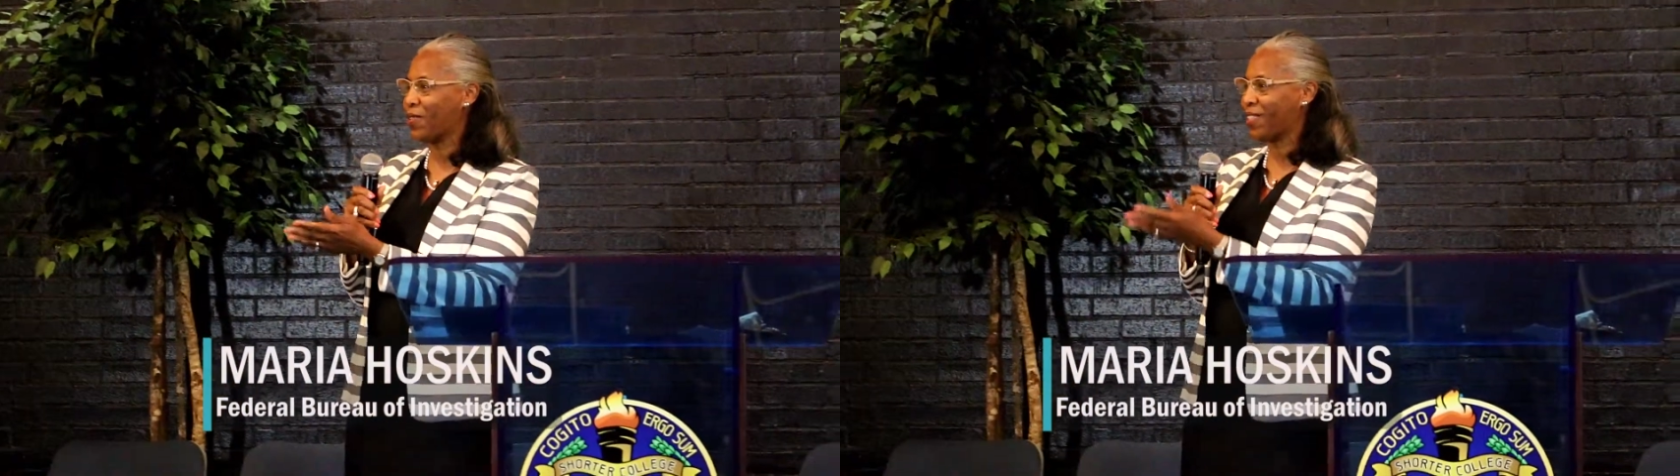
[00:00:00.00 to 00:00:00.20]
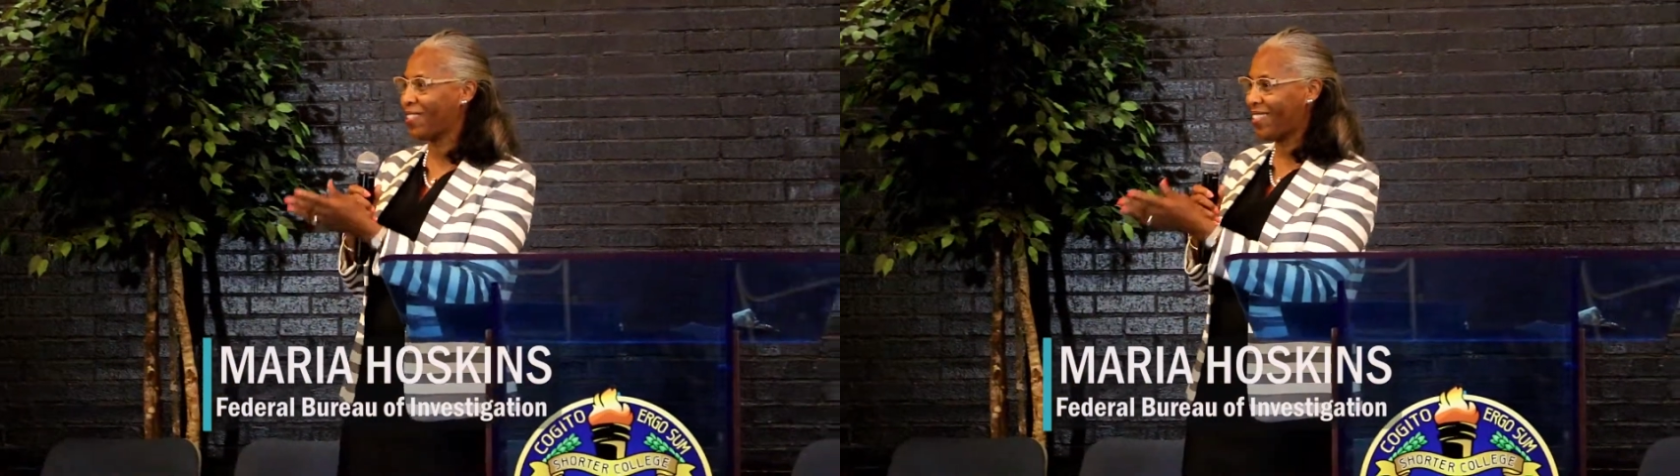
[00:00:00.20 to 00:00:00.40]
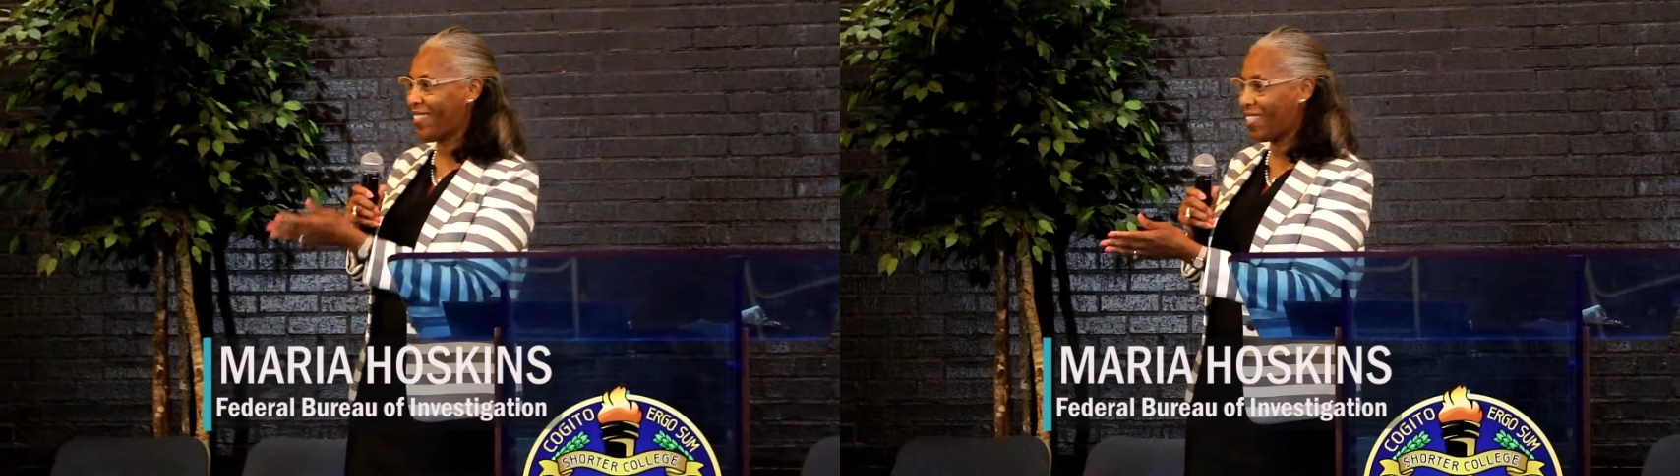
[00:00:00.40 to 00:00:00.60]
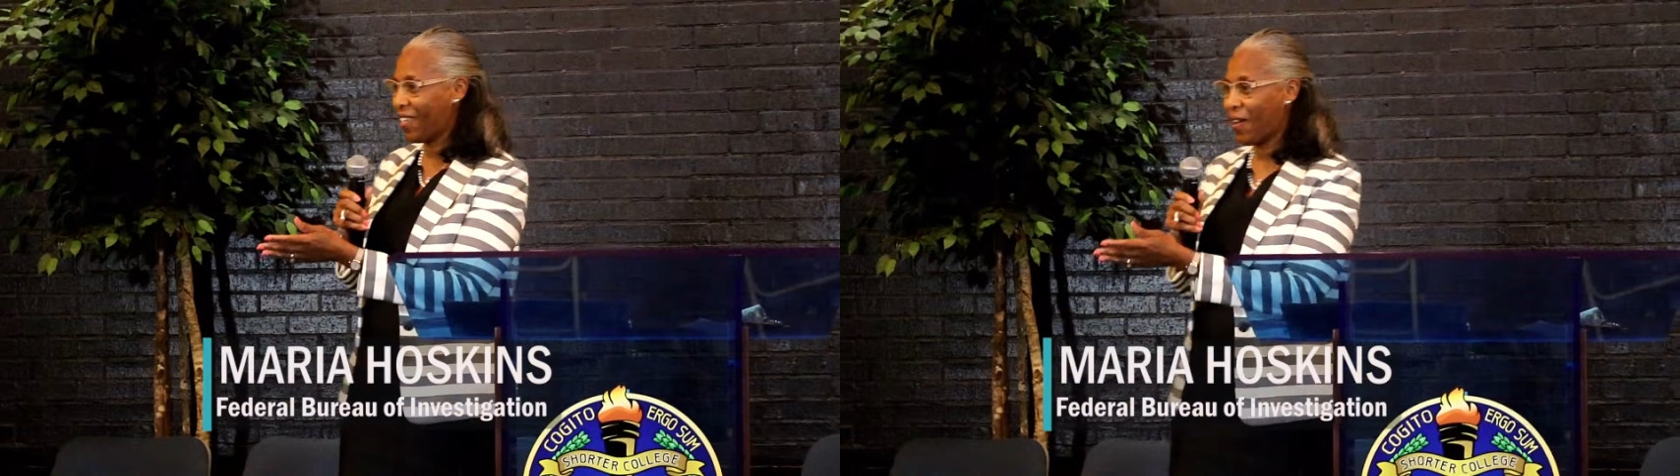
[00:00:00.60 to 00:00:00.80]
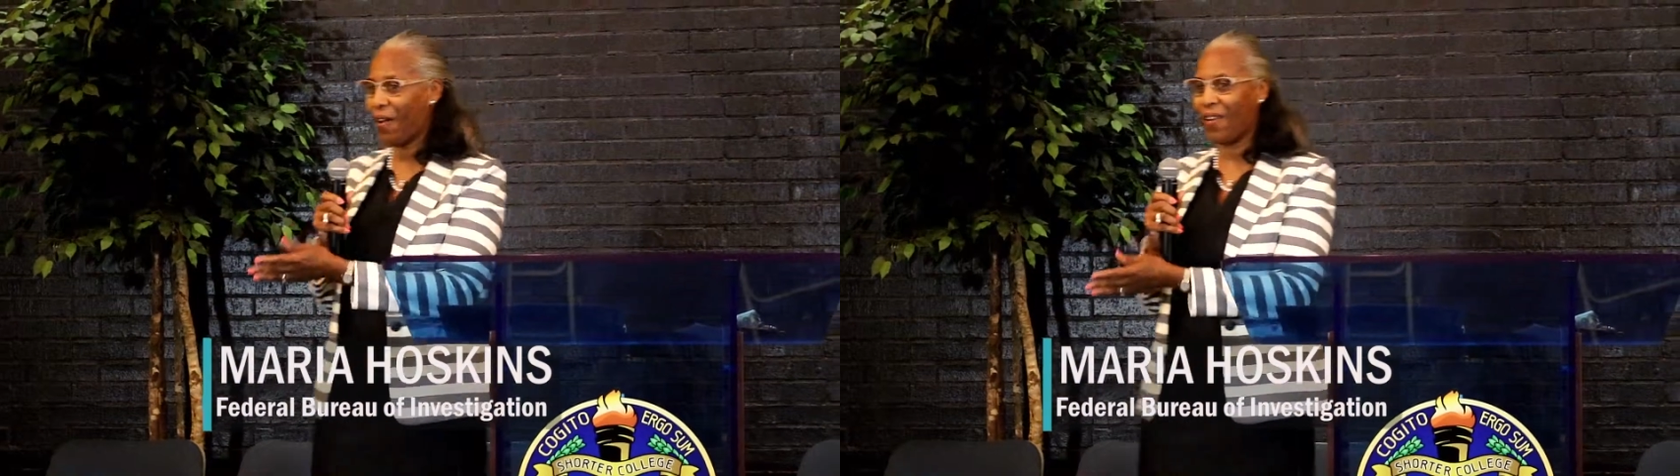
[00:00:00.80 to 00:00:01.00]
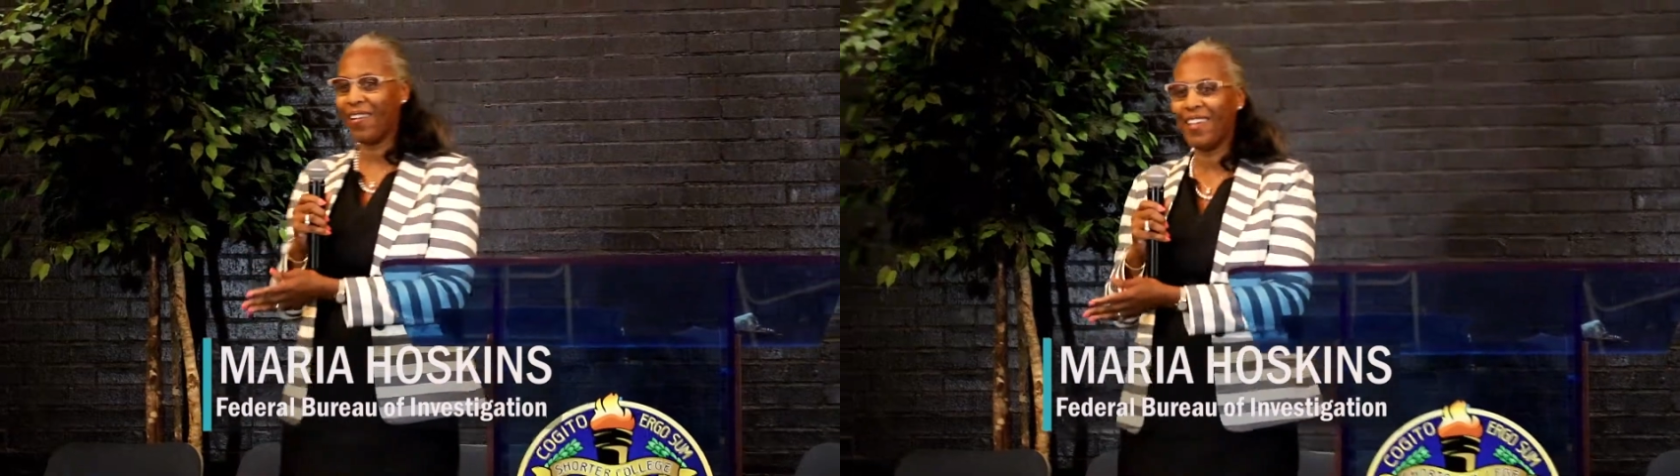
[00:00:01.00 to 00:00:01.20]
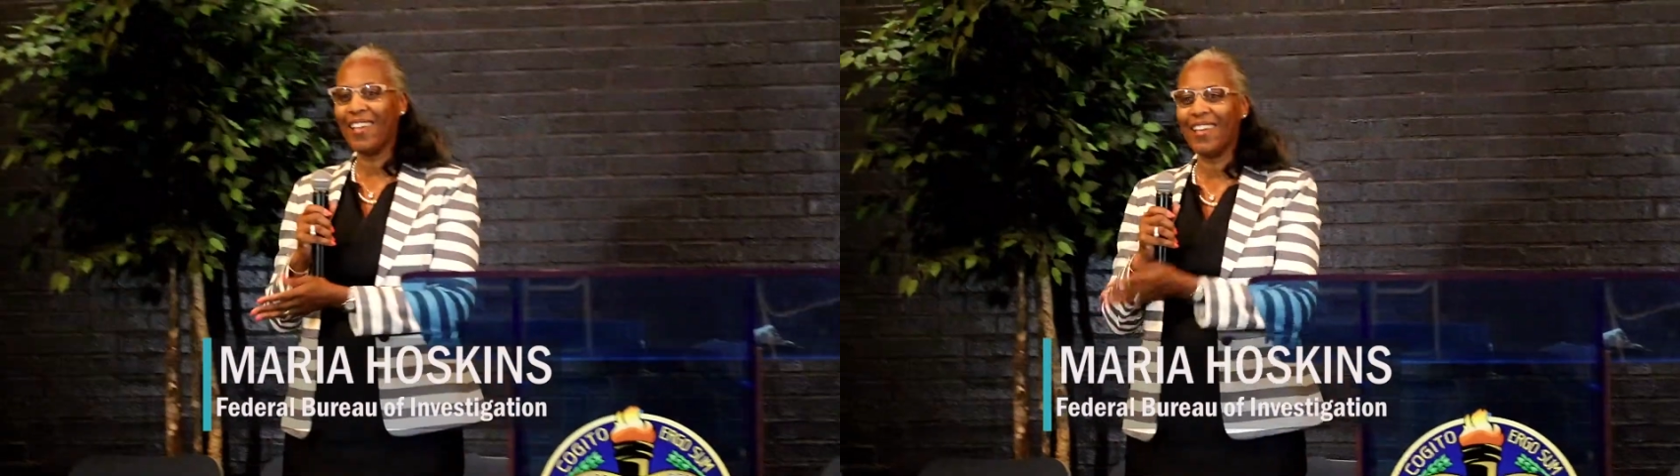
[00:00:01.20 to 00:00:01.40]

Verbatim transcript: So it's good to see her.